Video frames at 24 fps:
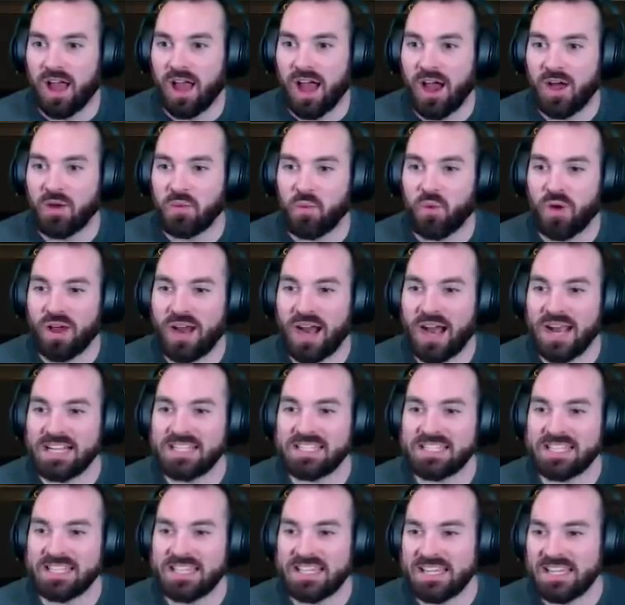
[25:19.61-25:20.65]
Uh, what I
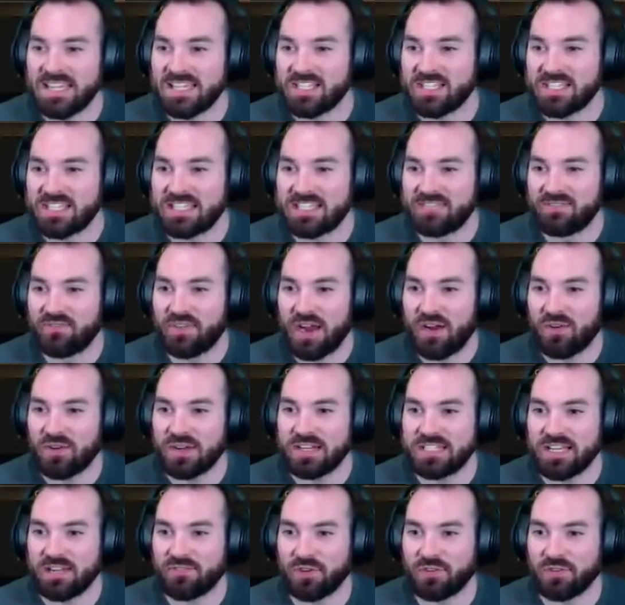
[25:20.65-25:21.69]
see is very
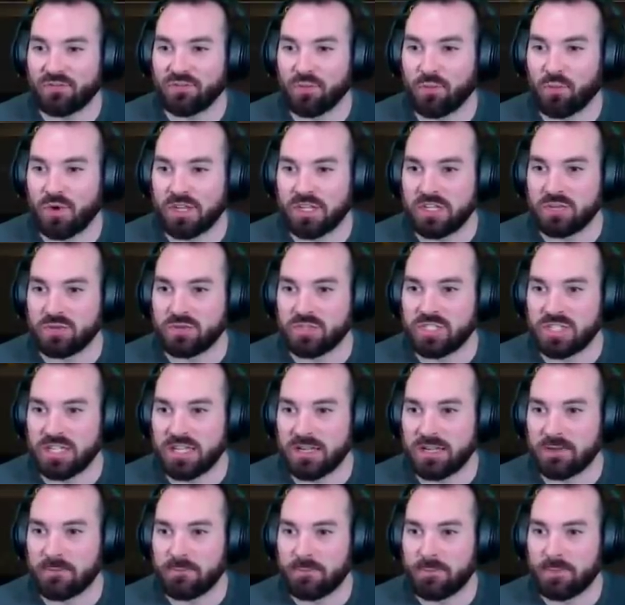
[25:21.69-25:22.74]
different from what you see. Good.